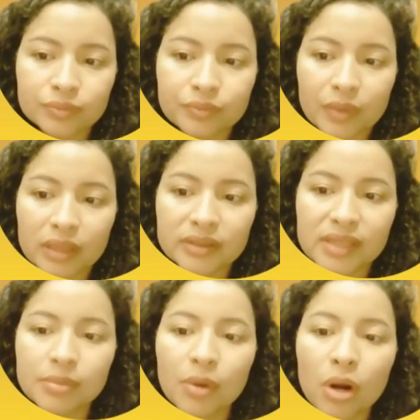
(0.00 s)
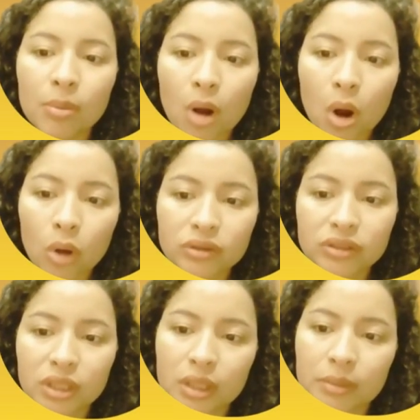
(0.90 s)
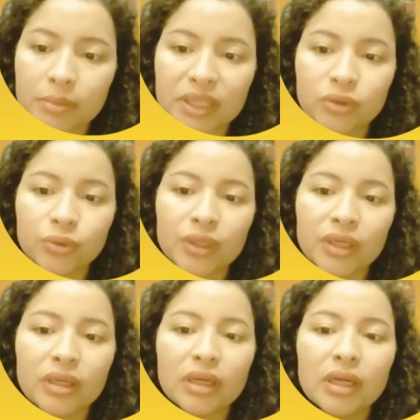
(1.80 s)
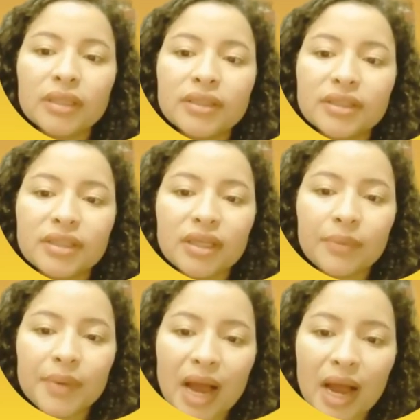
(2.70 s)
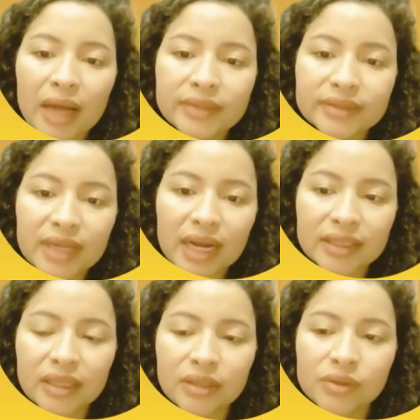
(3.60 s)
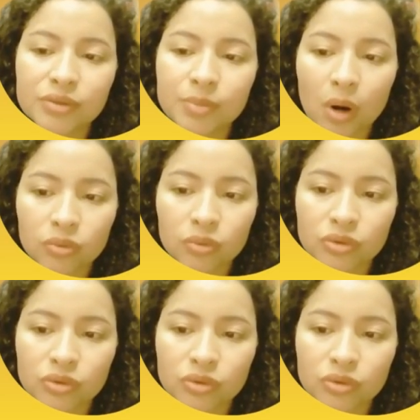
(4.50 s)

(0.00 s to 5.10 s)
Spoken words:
The small bone between the tibia and calcaneus bones.